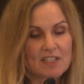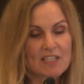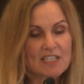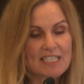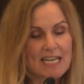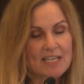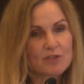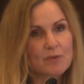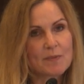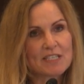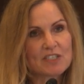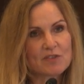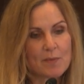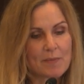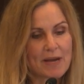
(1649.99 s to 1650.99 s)
the
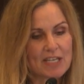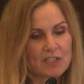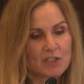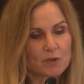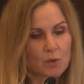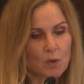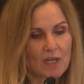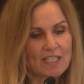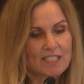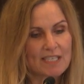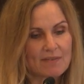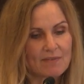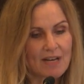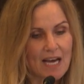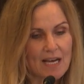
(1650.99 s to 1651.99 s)
detriment of the patient's quality
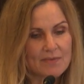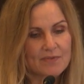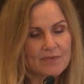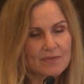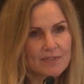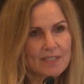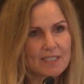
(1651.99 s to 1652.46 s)
of life.